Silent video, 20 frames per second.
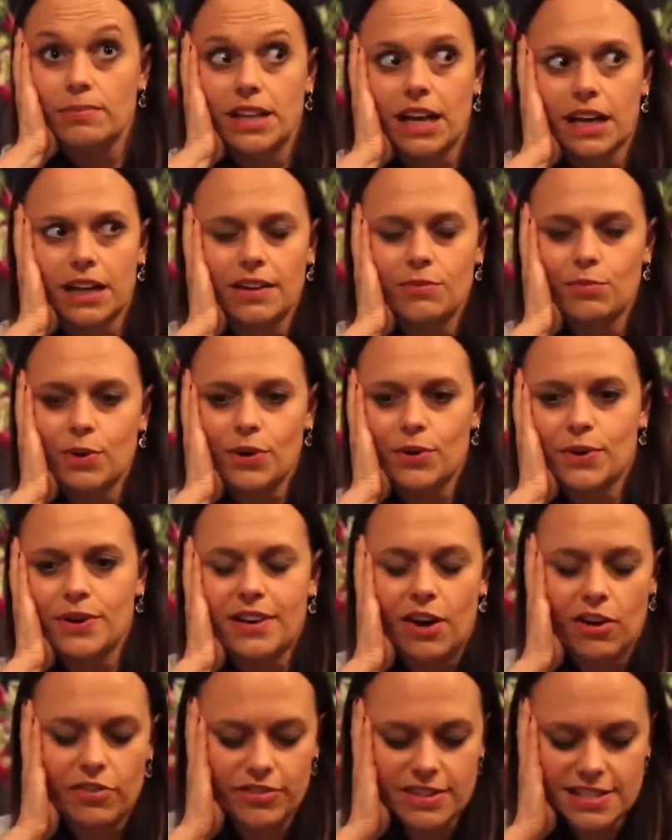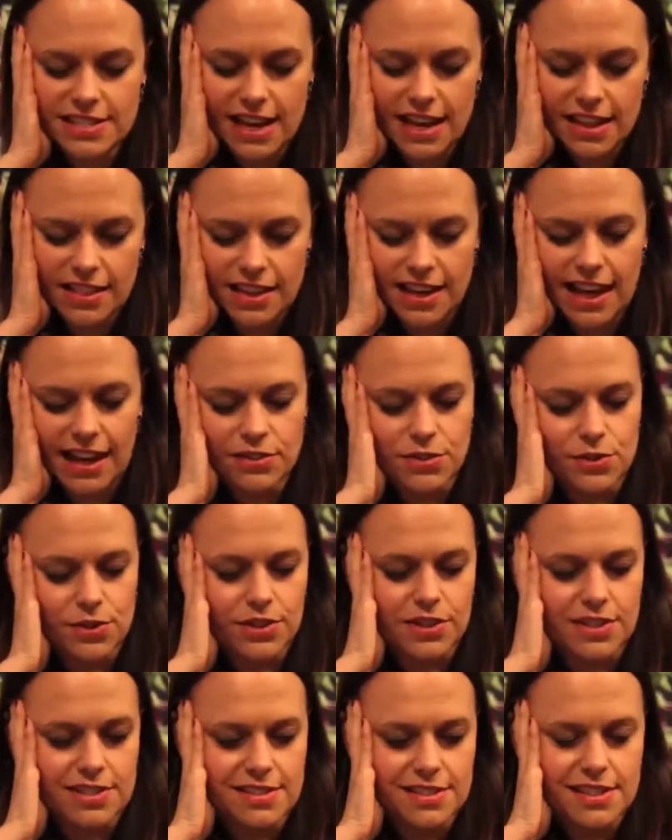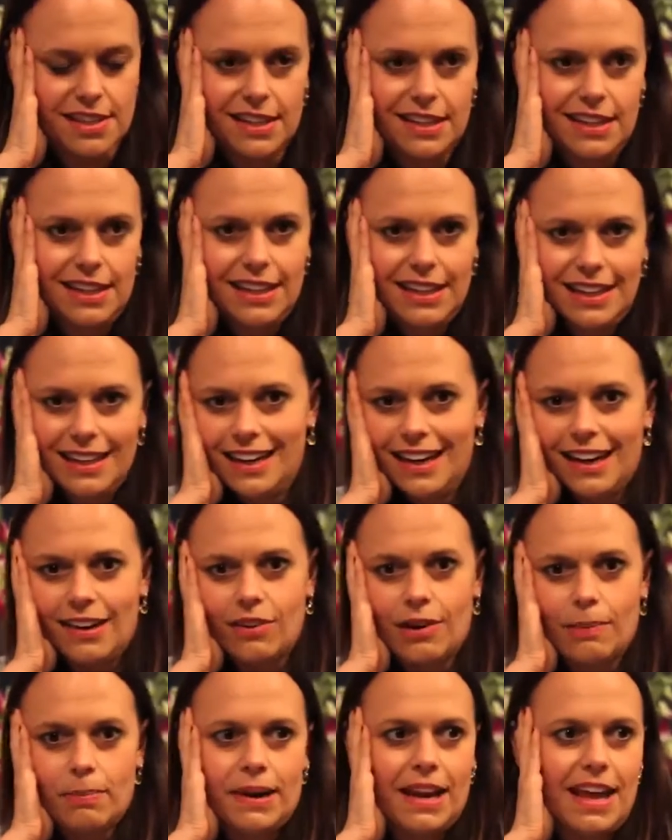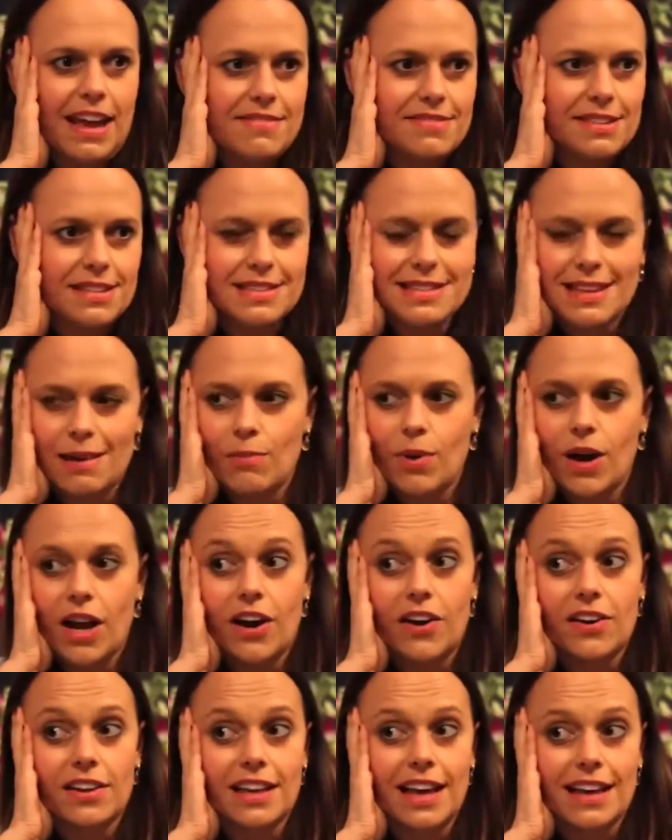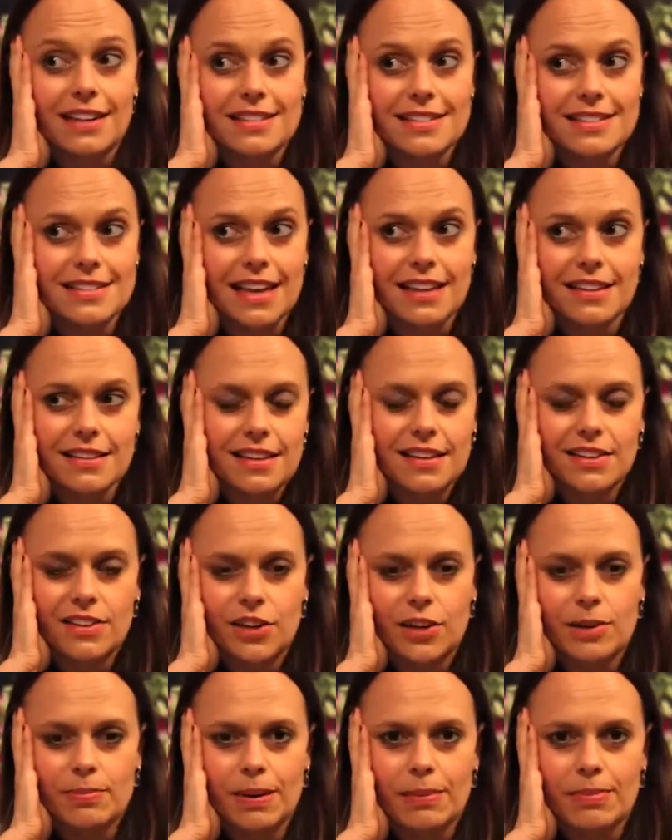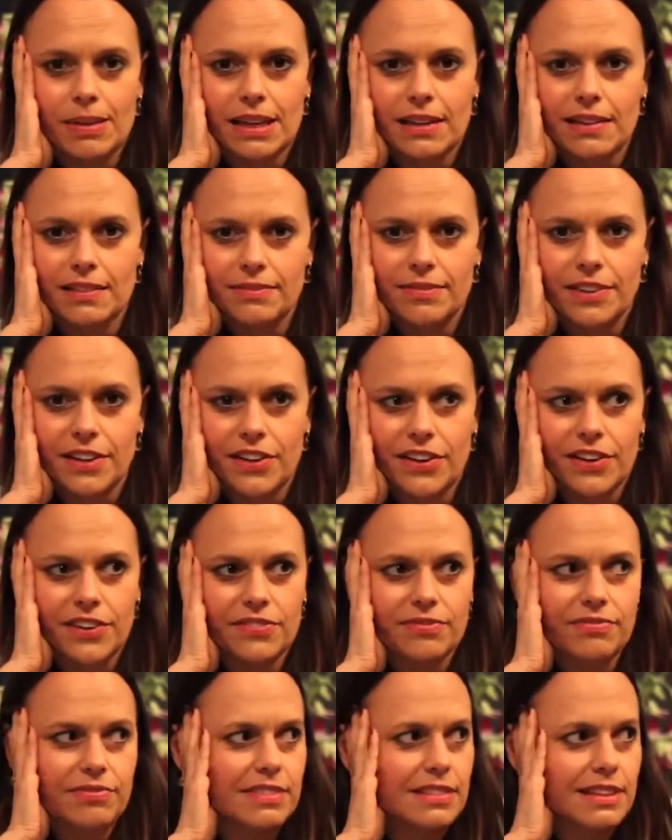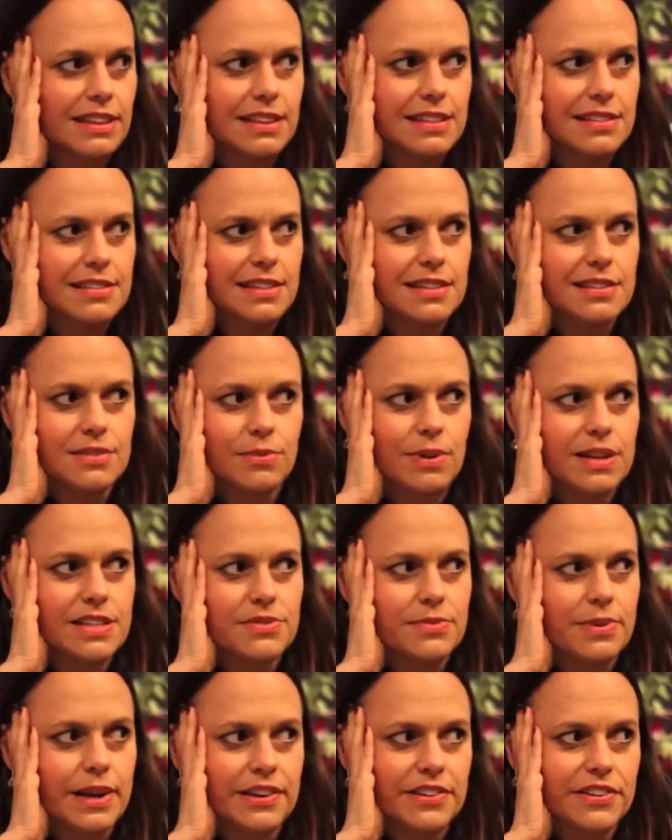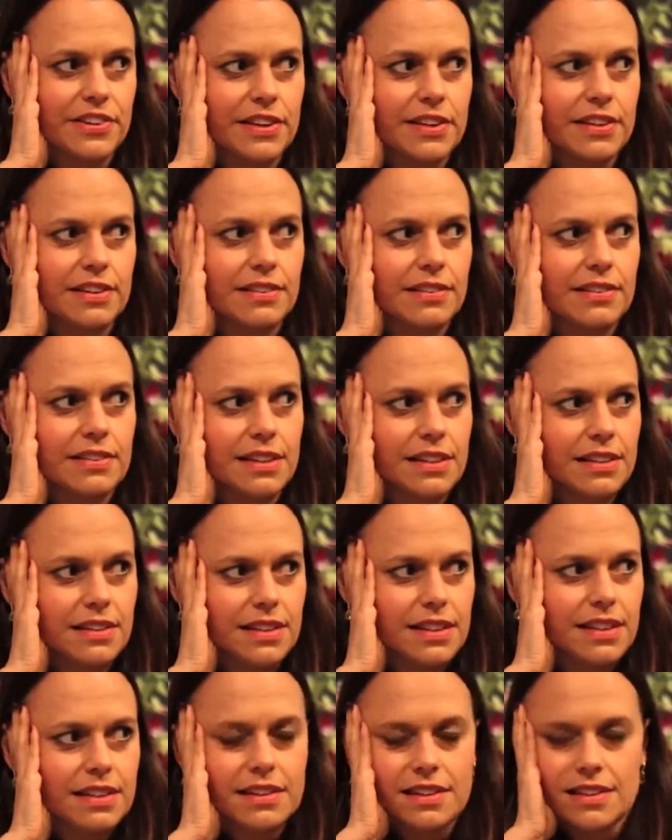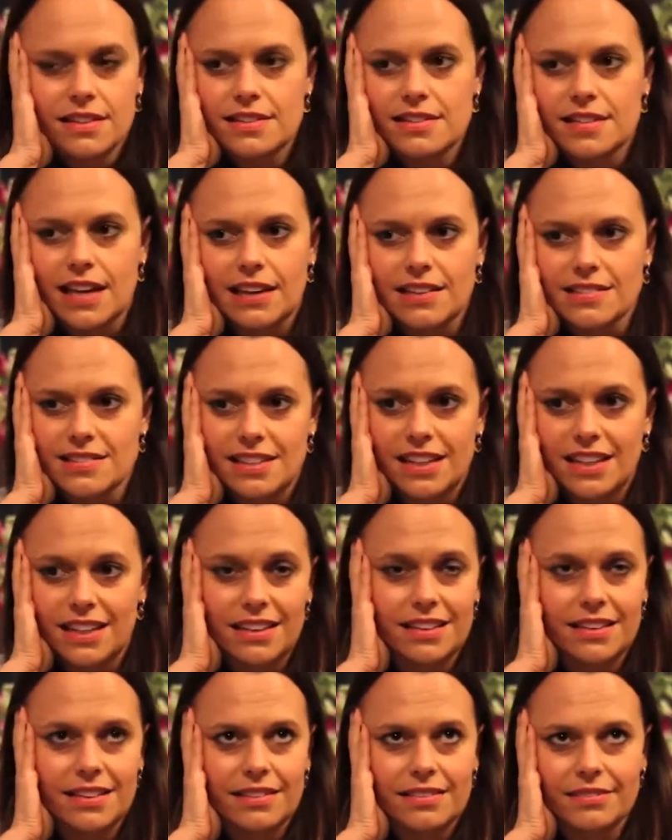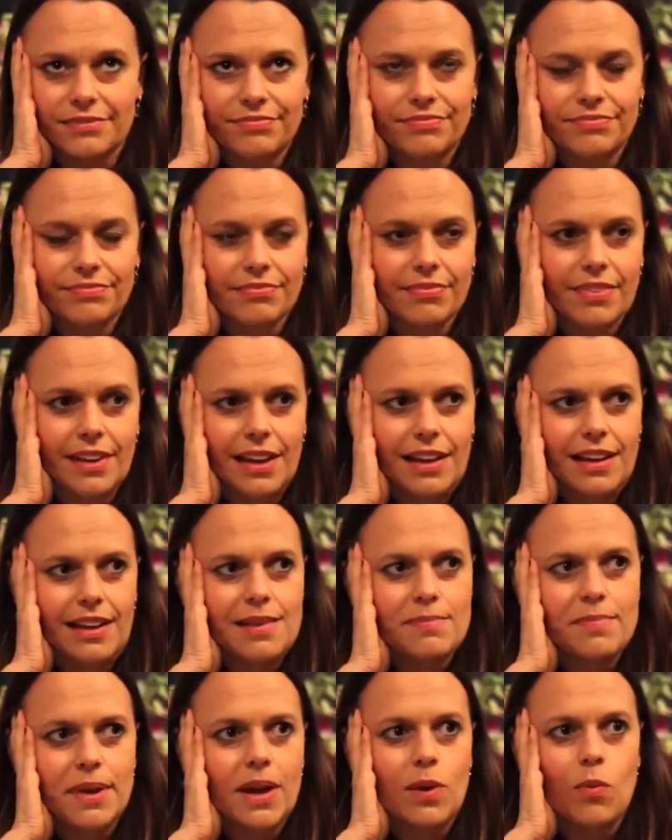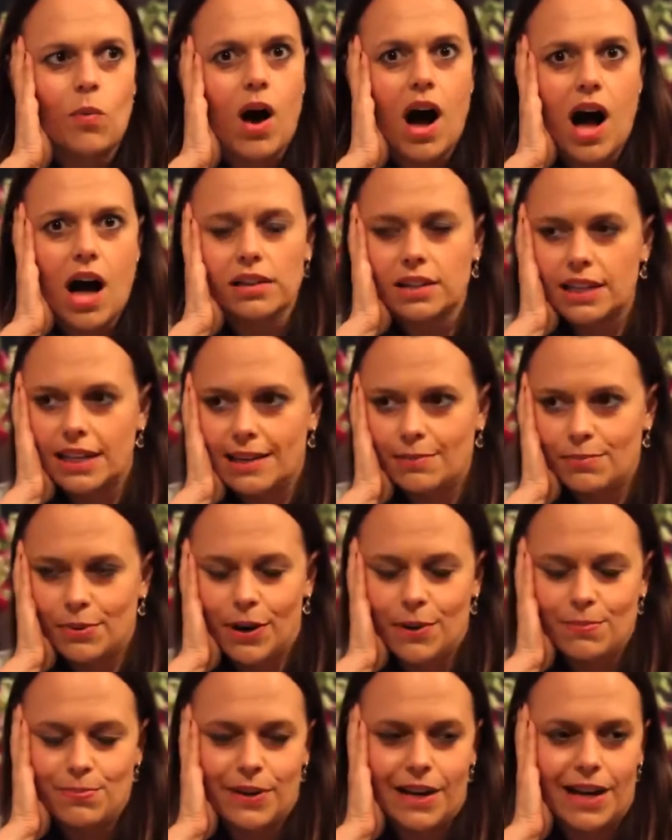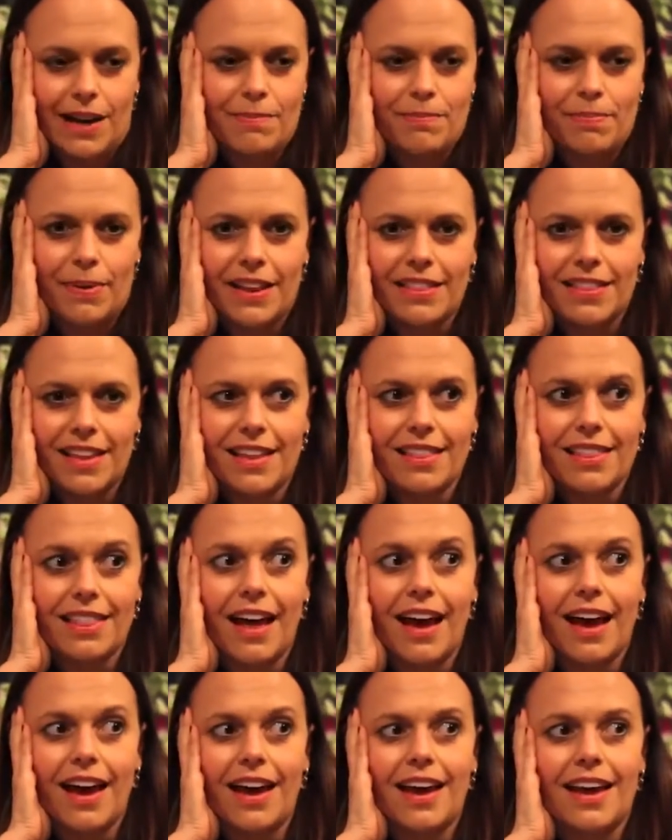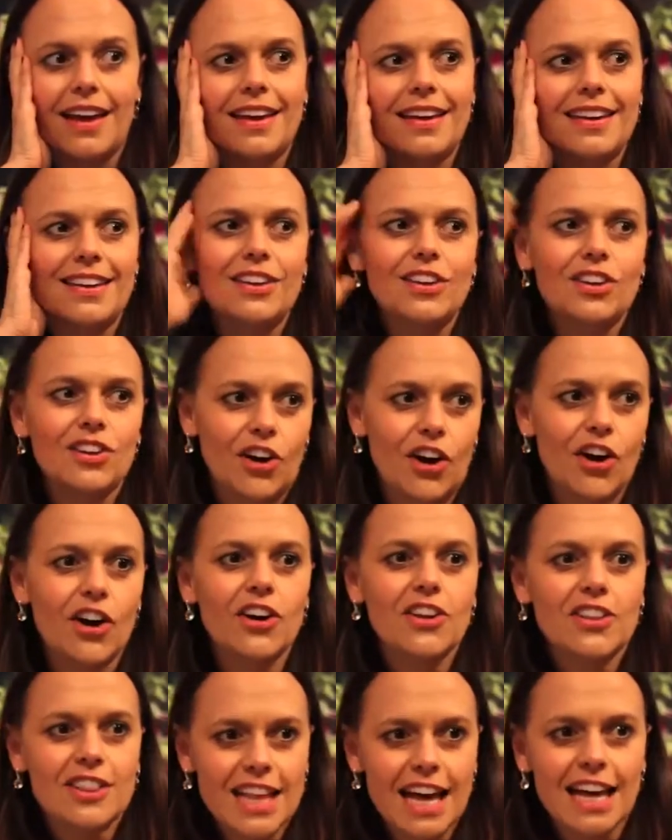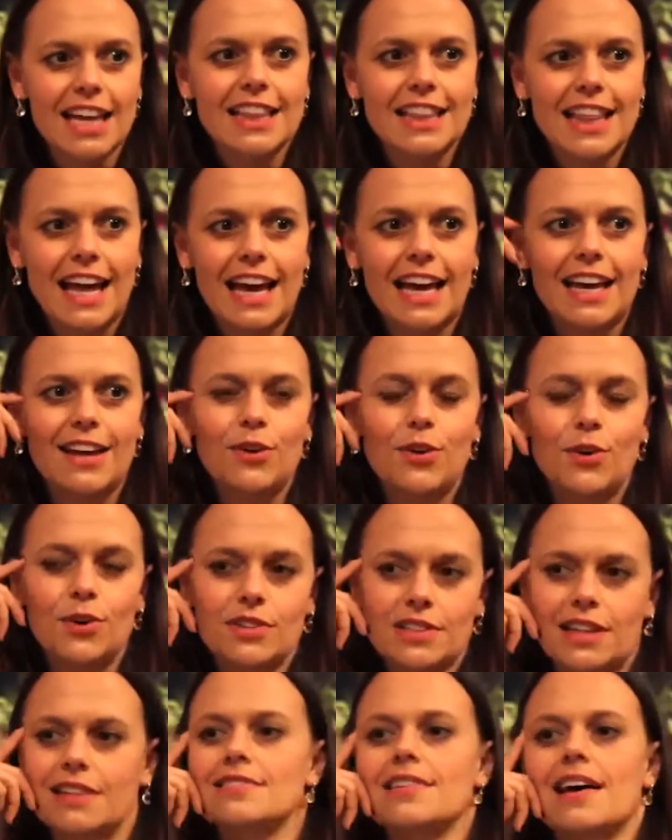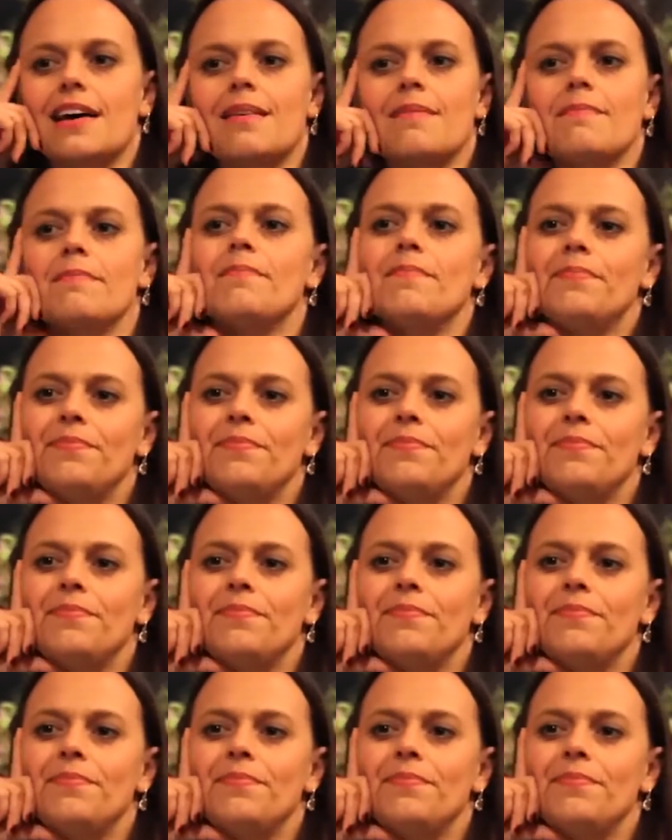lucky. We often say that our daughters are up in heaven somewhere and they sent, you know, probably, you know, listening to One Direction and sexting and being wildly inappropriate, but that they, you know, they hooked us up.